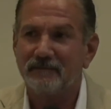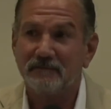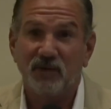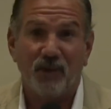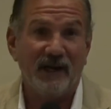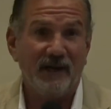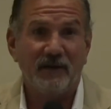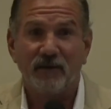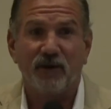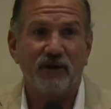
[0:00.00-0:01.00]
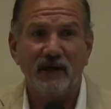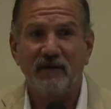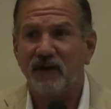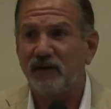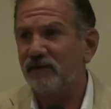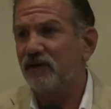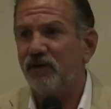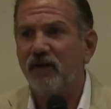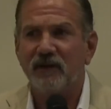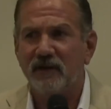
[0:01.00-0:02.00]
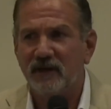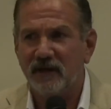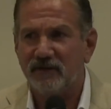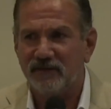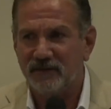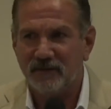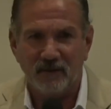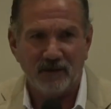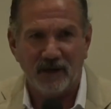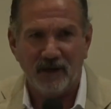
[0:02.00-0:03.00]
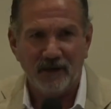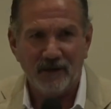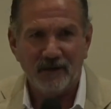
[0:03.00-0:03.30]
20, 30, if I looked at all the clinics, okay?